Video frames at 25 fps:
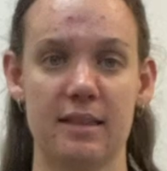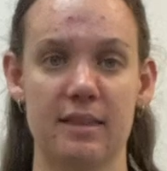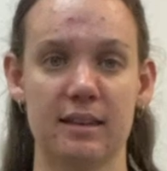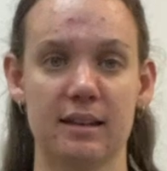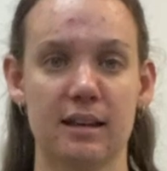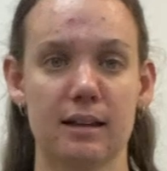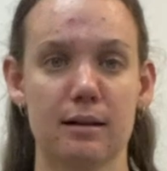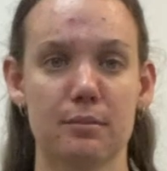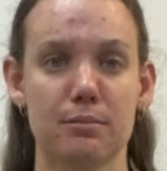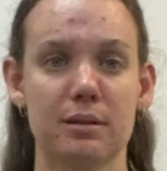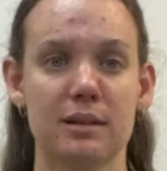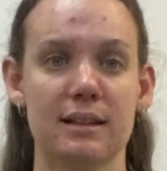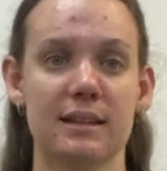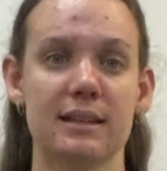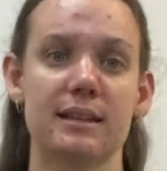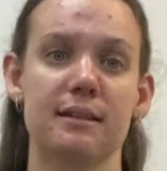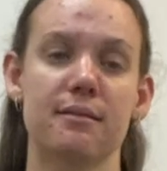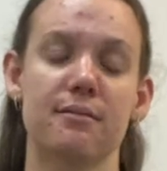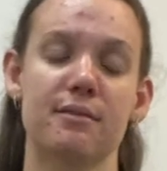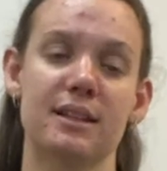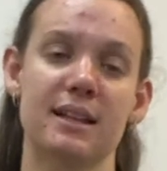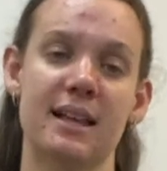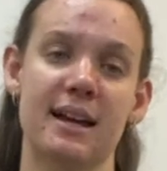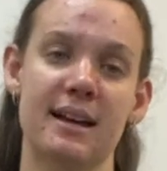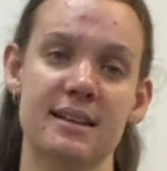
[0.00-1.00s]
then completely
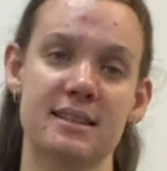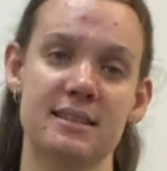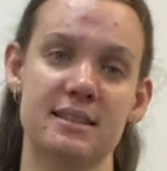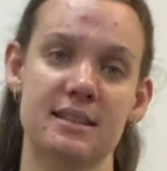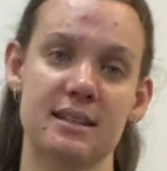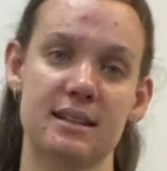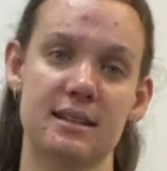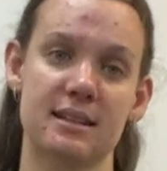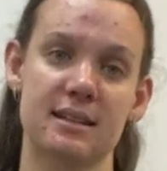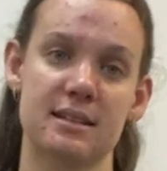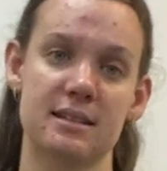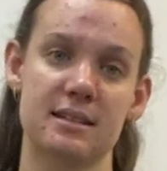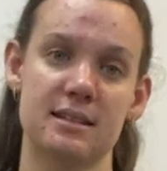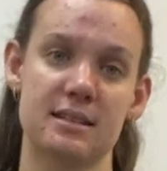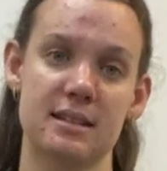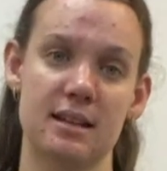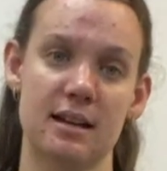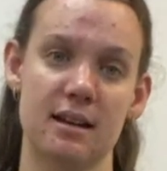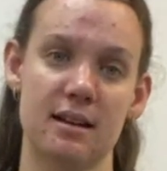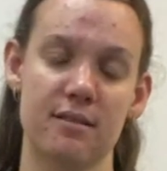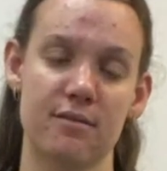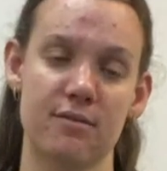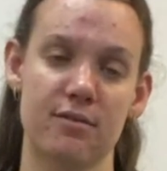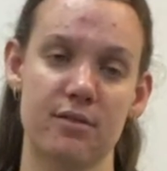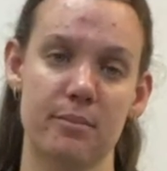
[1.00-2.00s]
relaxing
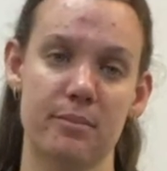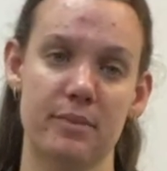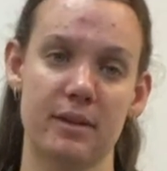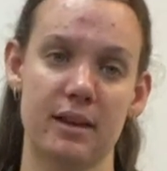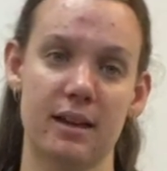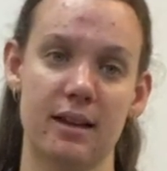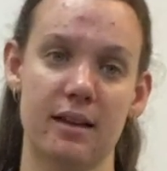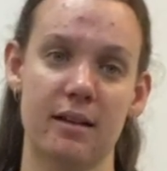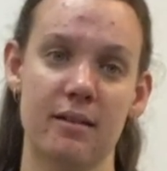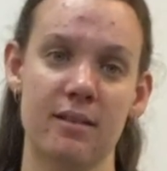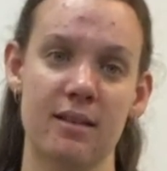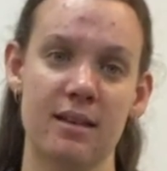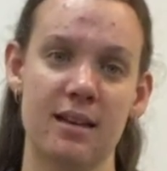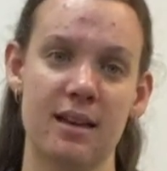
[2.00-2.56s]
down from there.